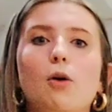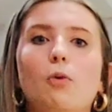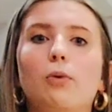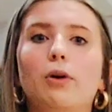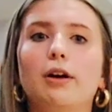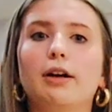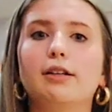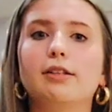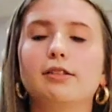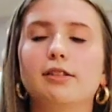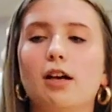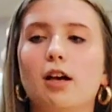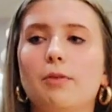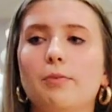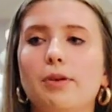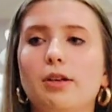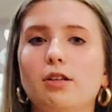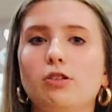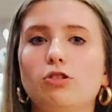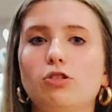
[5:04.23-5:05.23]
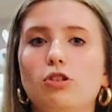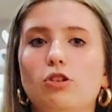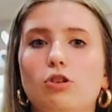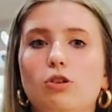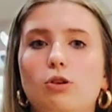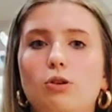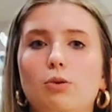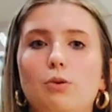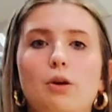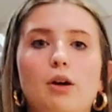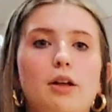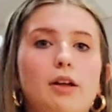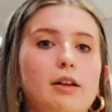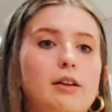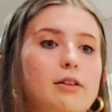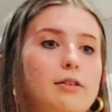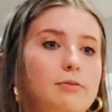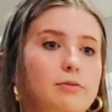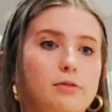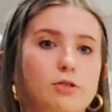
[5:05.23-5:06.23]
where it's coming to
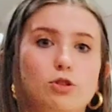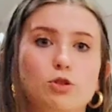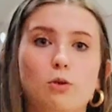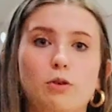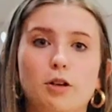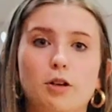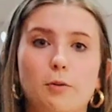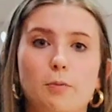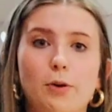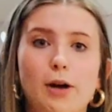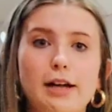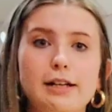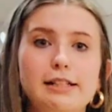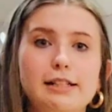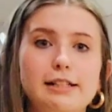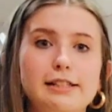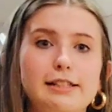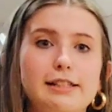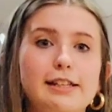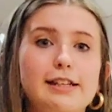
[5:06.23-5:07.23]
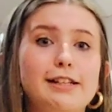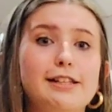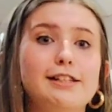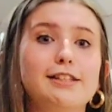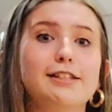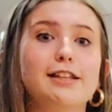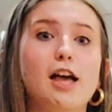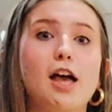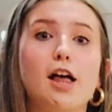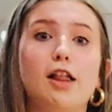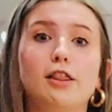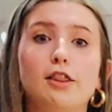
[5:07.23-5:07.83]
shorter pregnancies,